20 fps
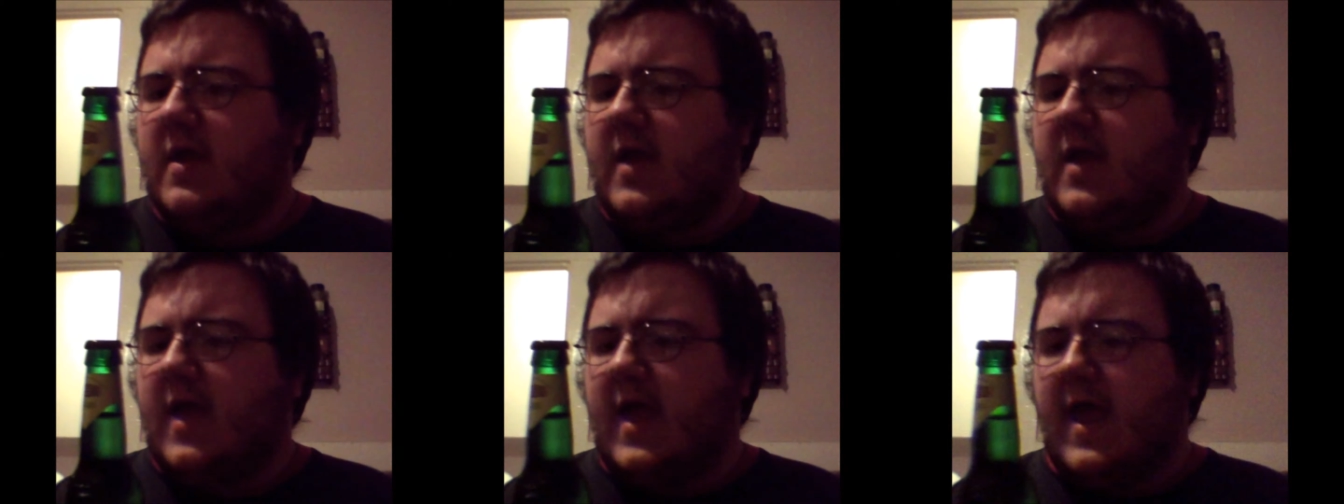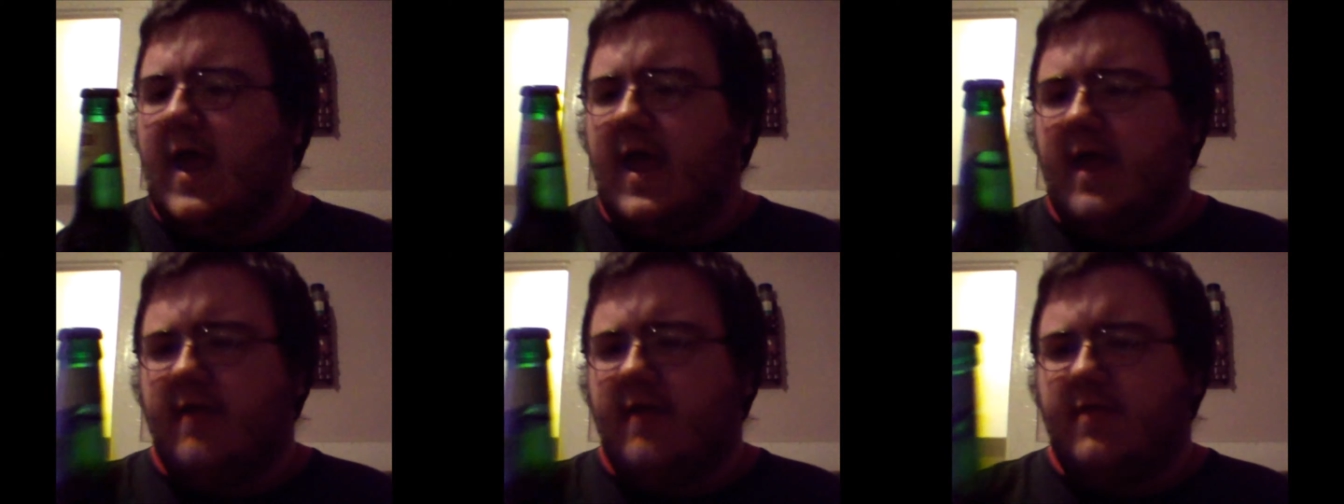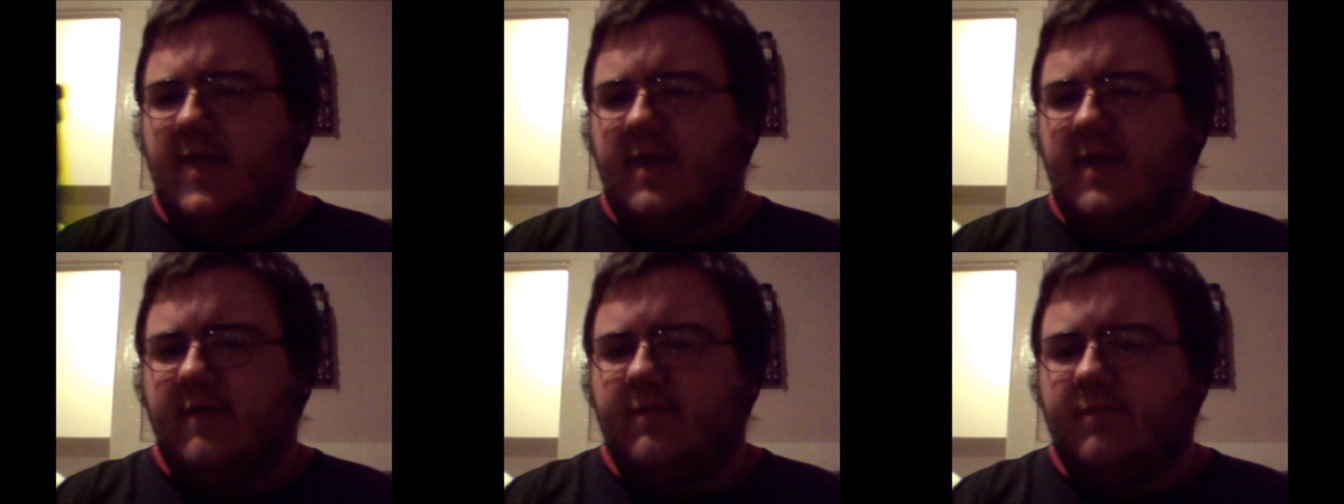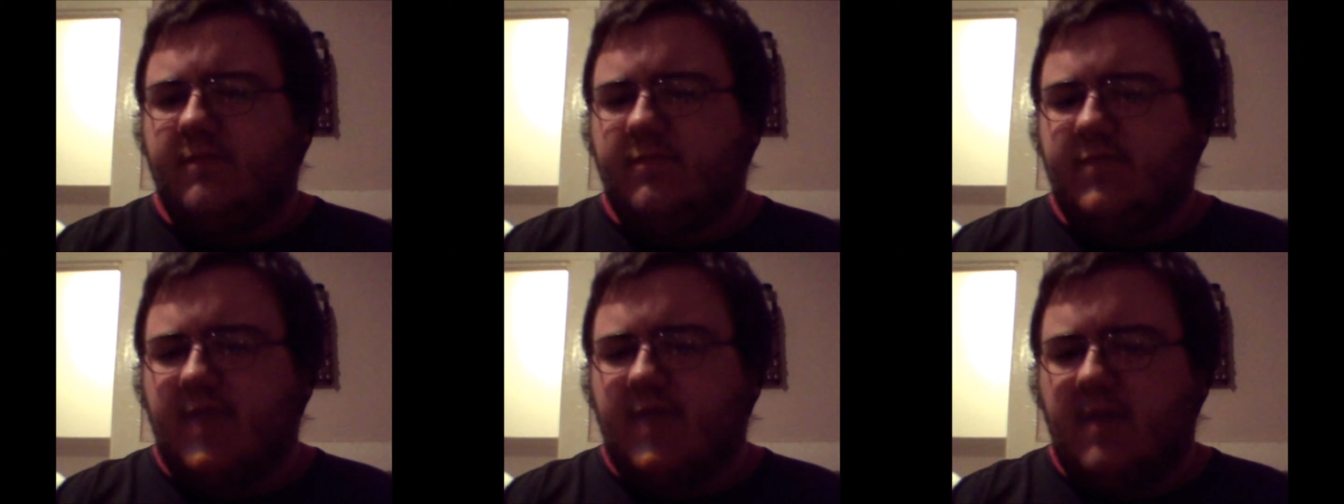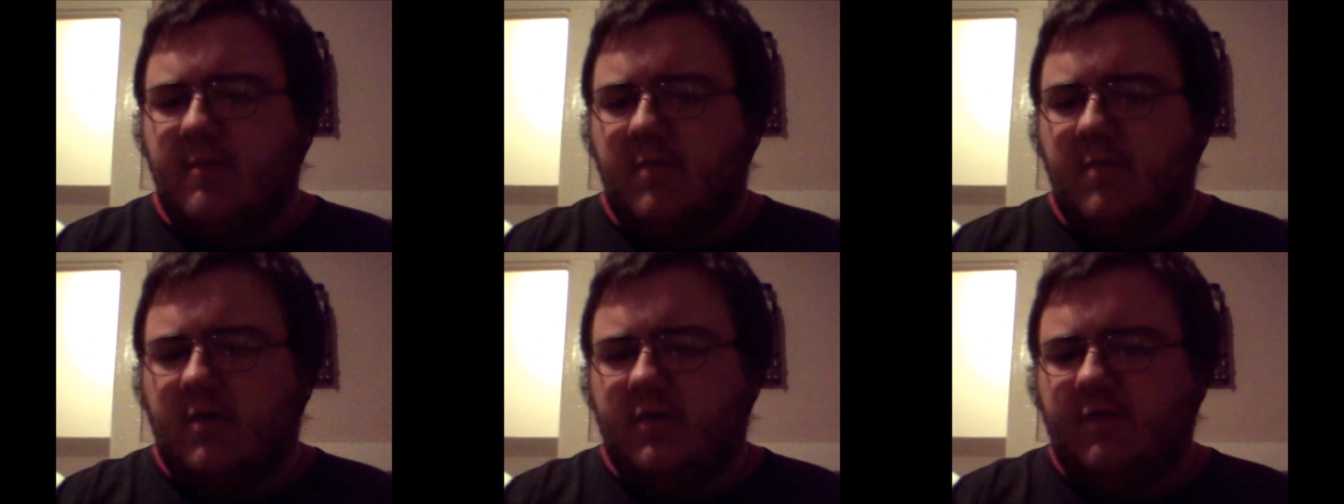and they
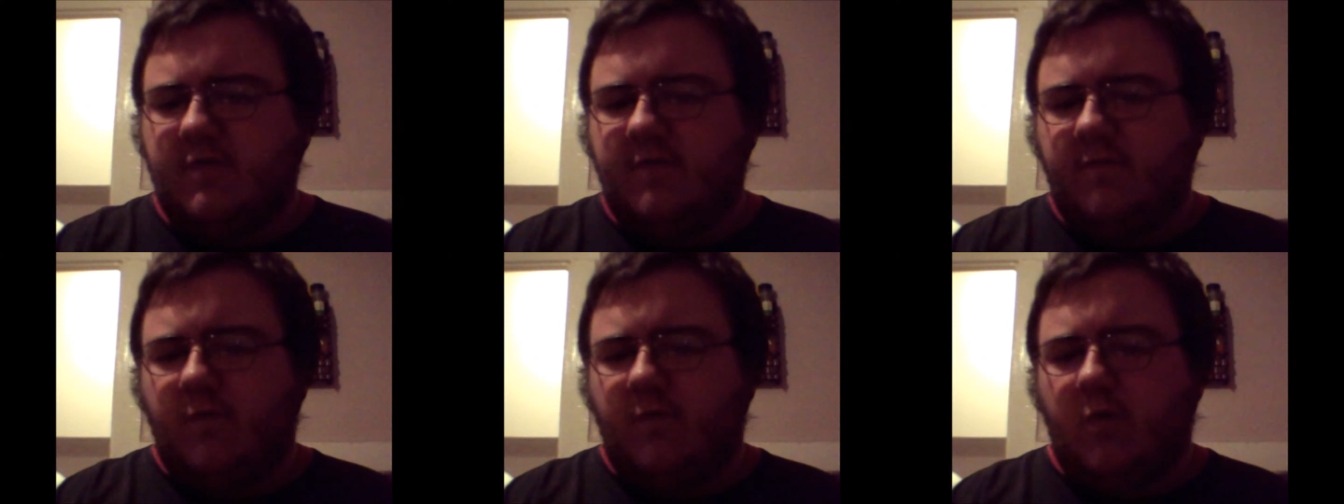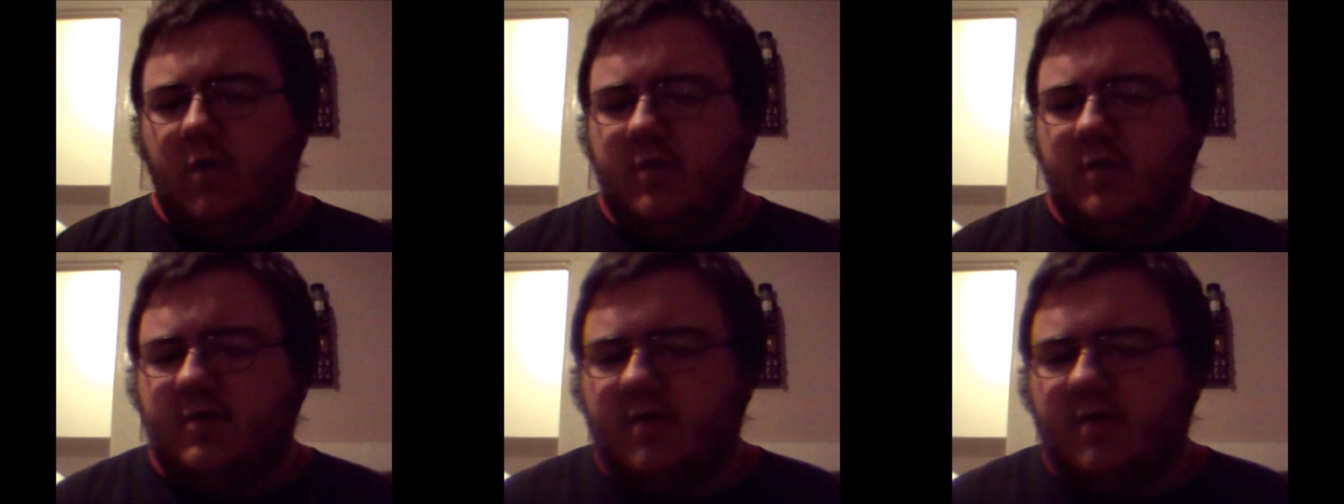they must force